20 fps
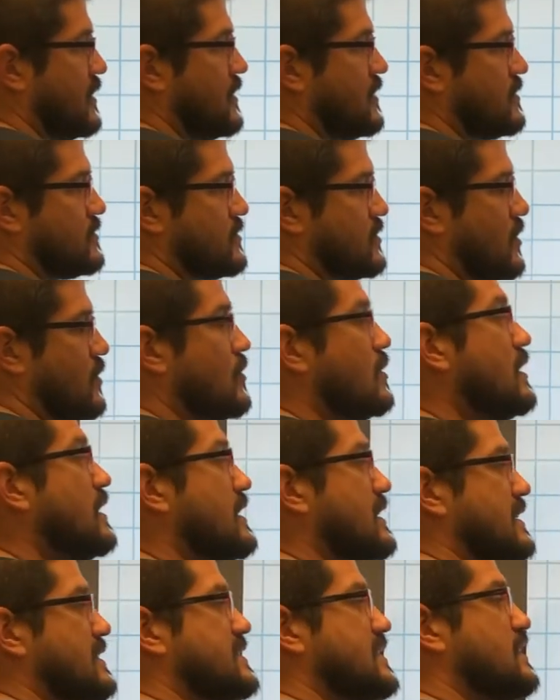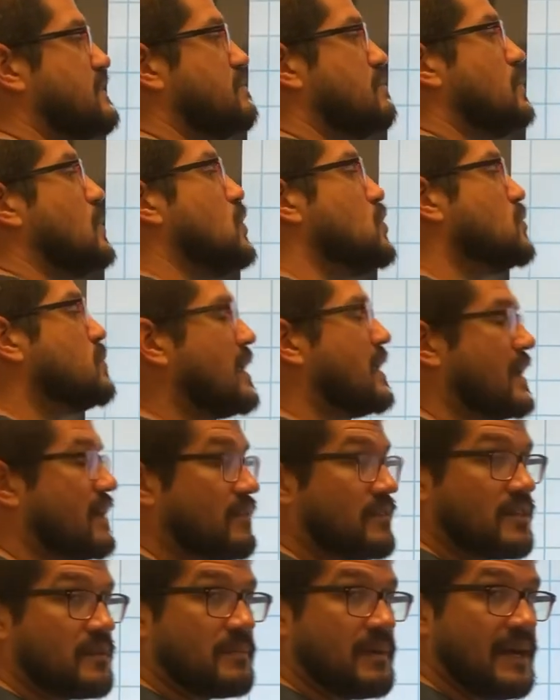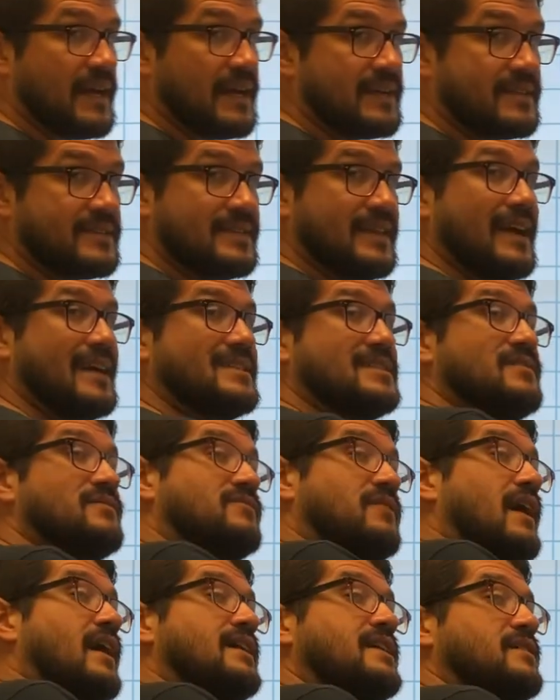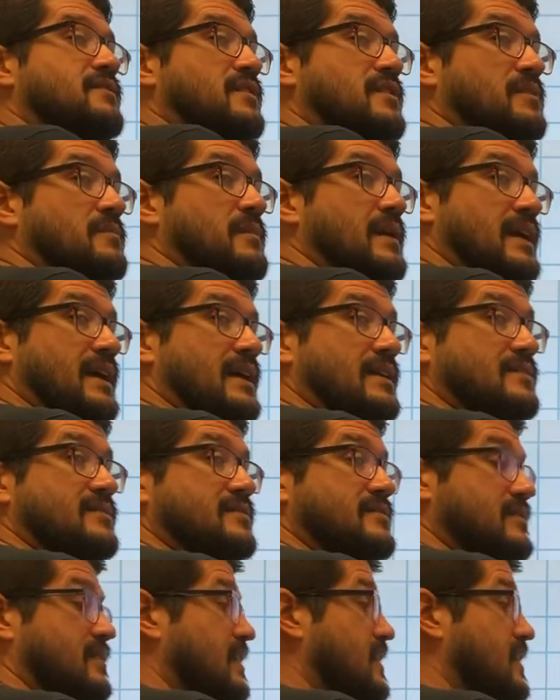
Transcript: So instead of multiplying everything by x, I divided everything by x,